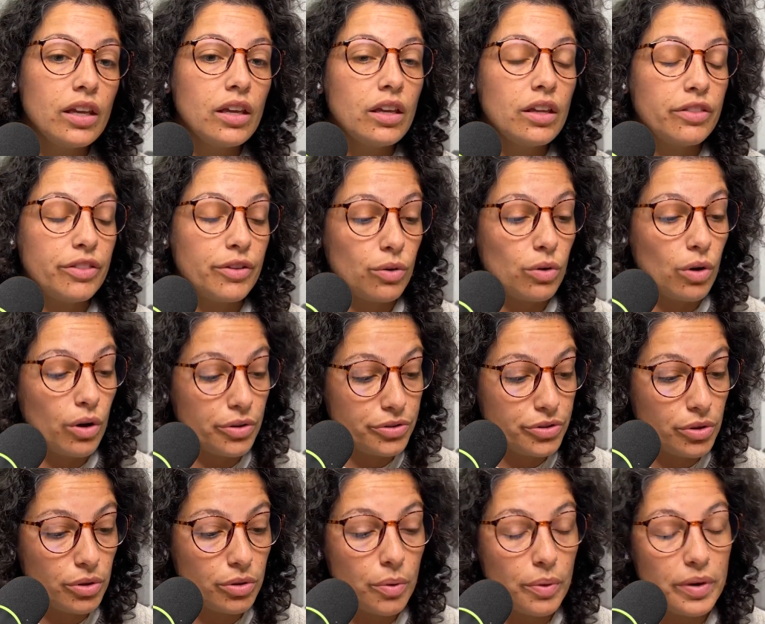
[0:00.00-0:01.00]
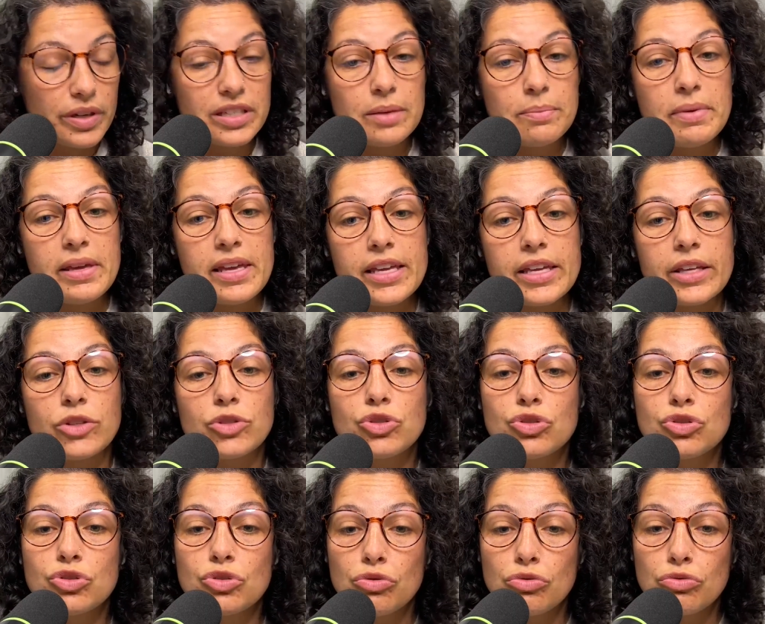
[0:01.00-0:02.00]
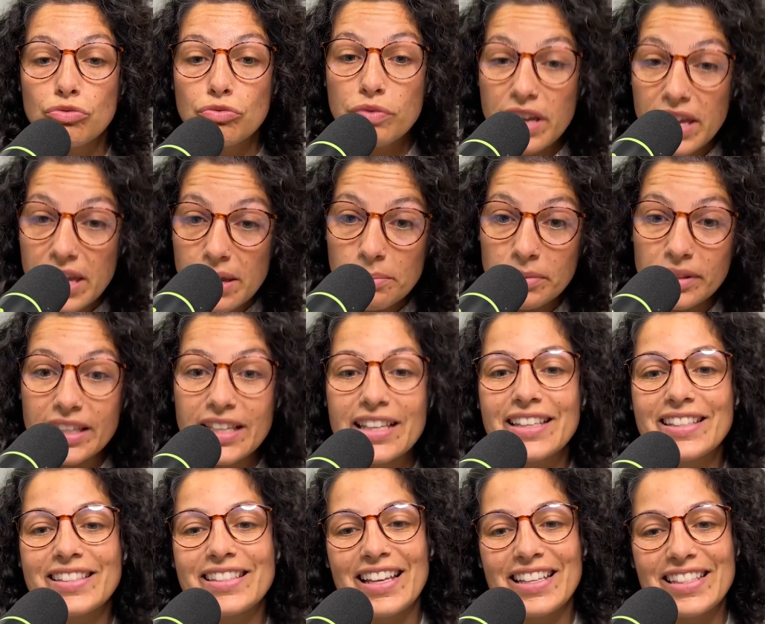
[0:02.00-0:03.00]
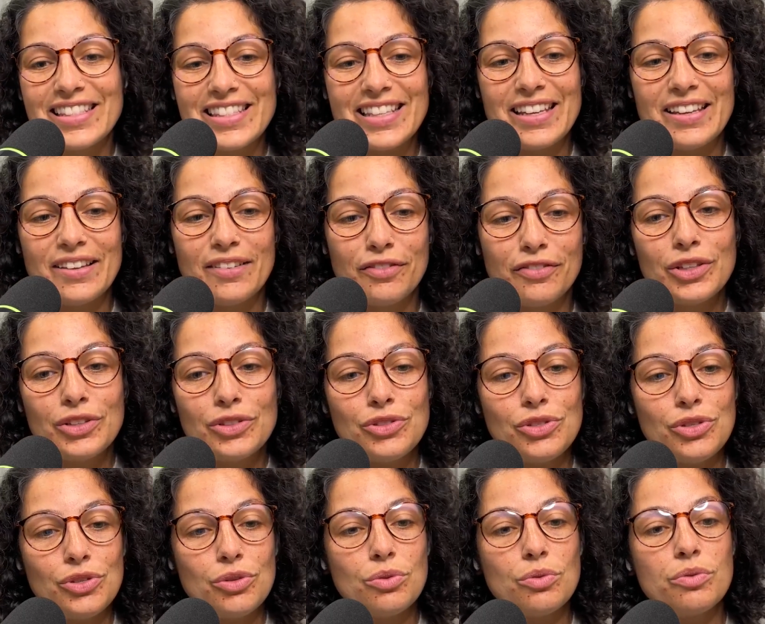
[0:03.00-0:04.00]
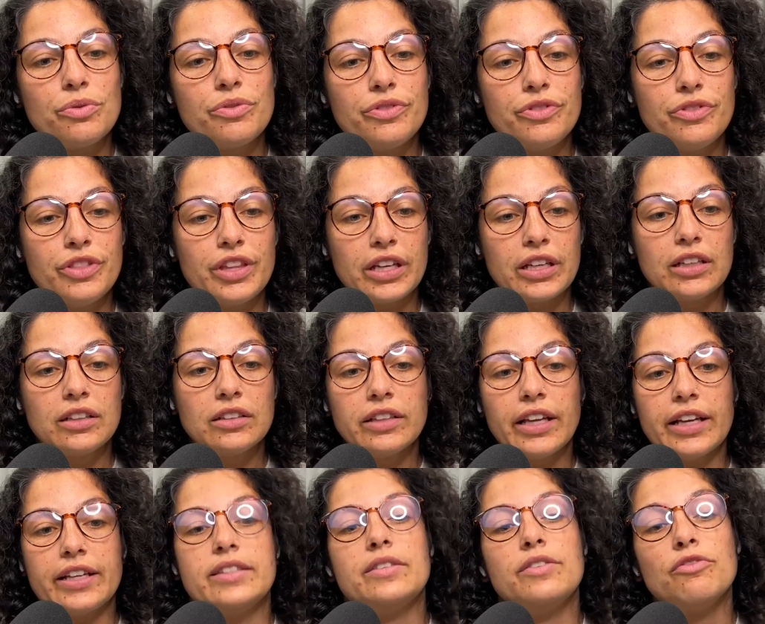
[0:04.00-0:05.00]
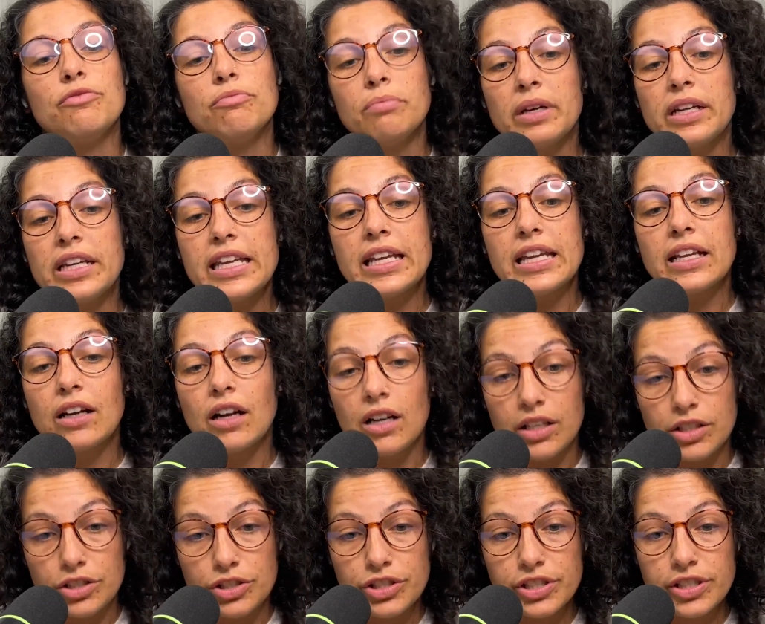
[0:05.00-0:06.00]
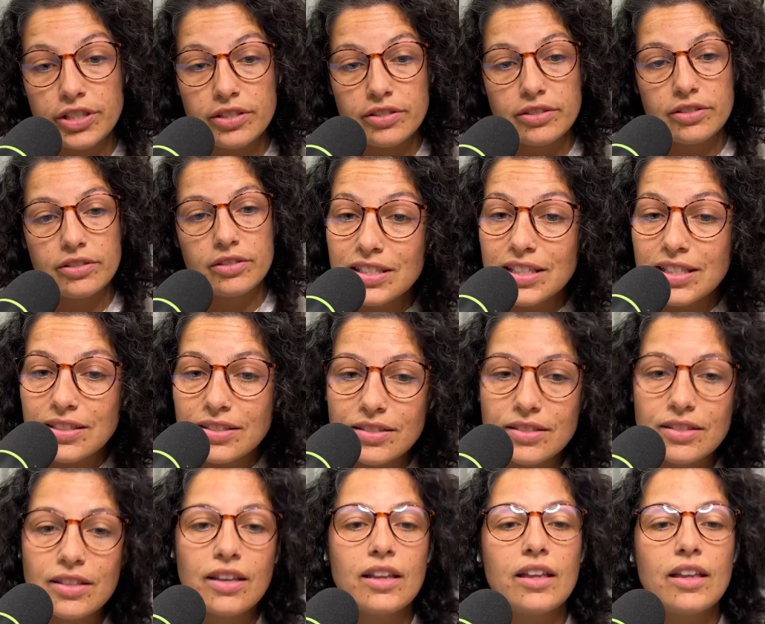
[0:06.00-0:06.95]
They're also going to be extremely sensitive to the collective money consciousness,